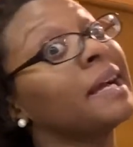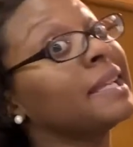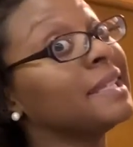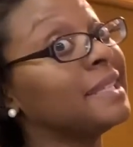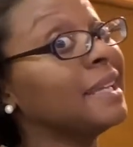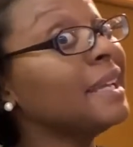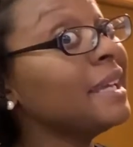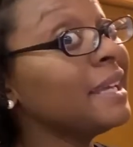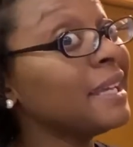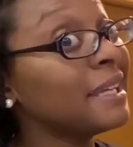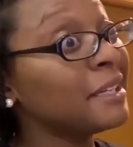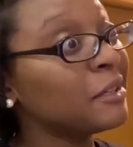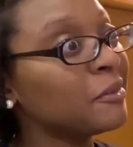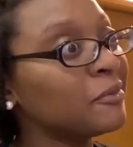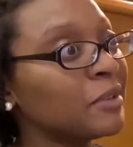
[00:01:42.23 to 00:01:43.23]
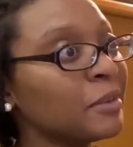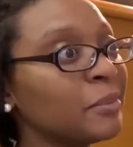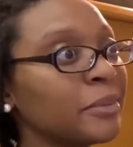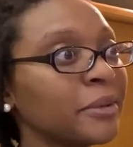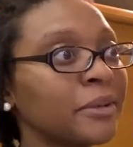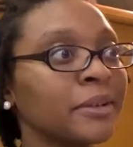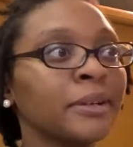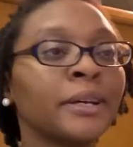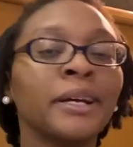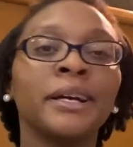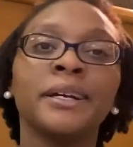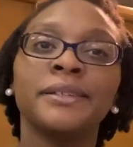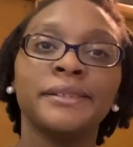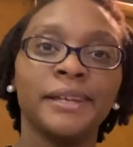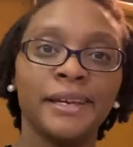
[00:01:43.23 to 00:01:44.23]
I did in November
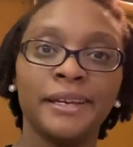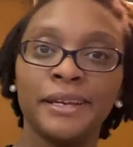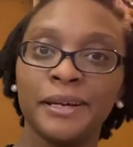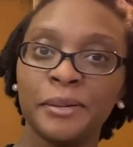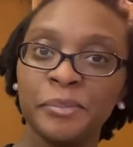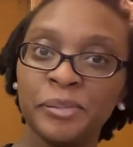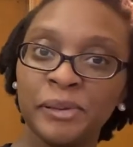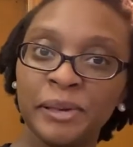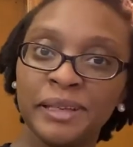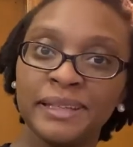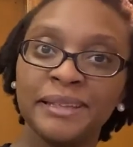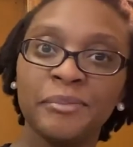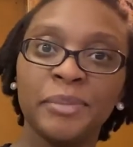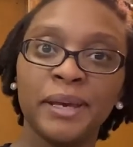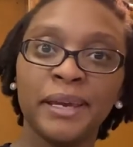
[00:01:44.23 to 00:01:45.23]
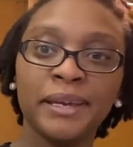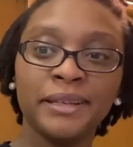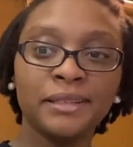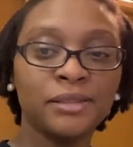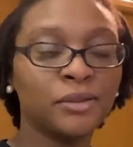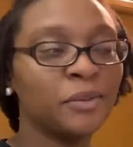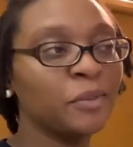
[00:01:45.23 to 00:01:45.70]
take up playing the bass,